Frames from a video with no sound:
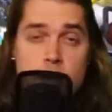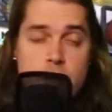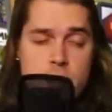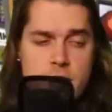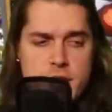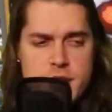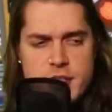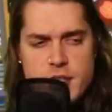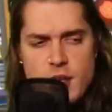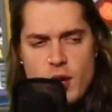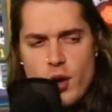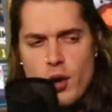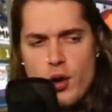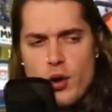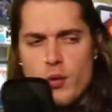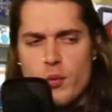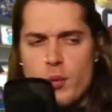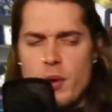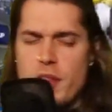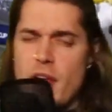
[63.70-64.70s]

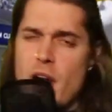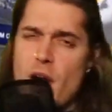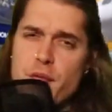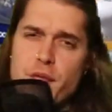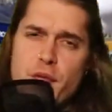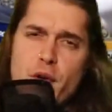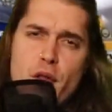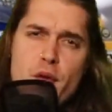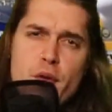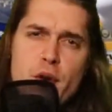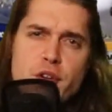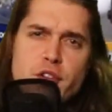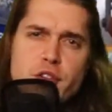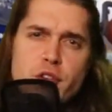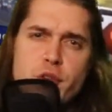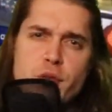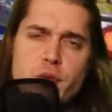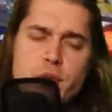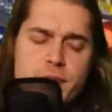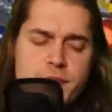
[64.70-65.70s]
So without further
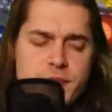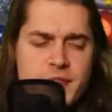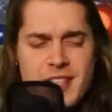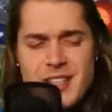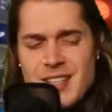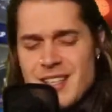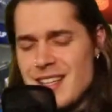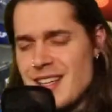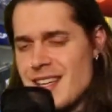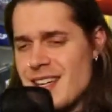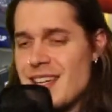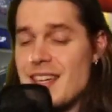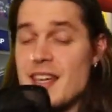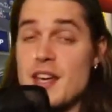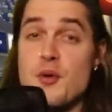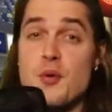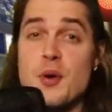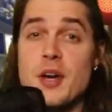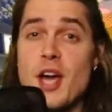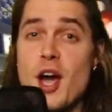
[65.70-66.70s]
ado,
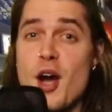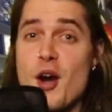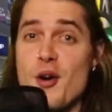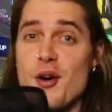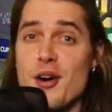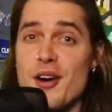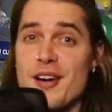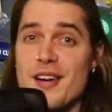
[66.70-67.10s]
here we go.